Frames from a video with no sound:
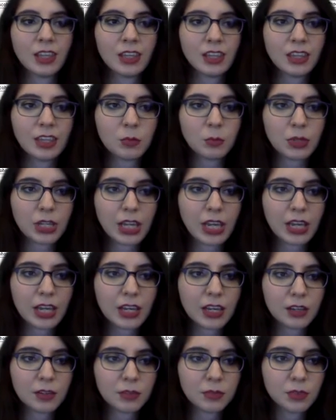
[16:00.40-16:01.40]
Then we
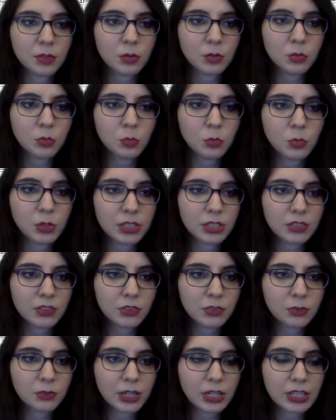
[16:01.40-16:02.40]
have what
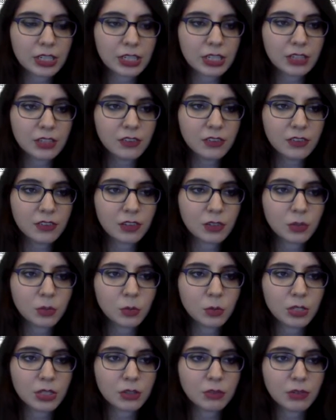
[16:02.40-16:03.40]
he's writing.
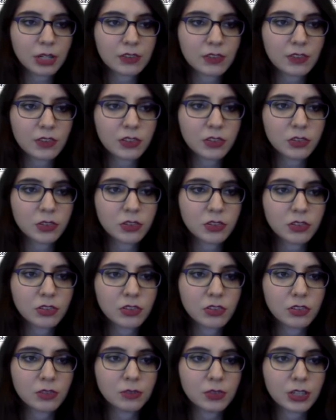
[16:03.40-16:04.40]
So he writes
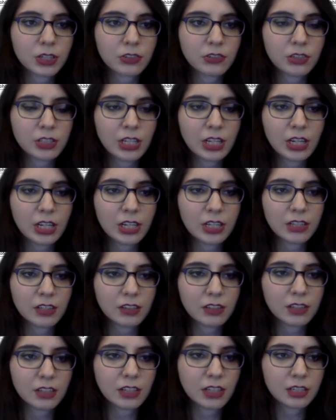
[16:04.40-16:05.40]
adult fiction
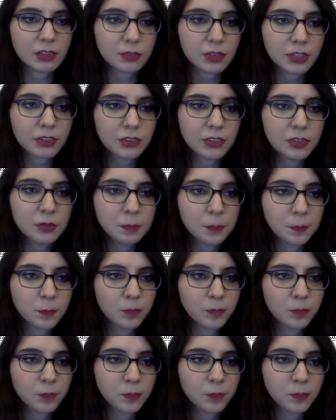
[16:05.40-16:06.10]
and nonfiction.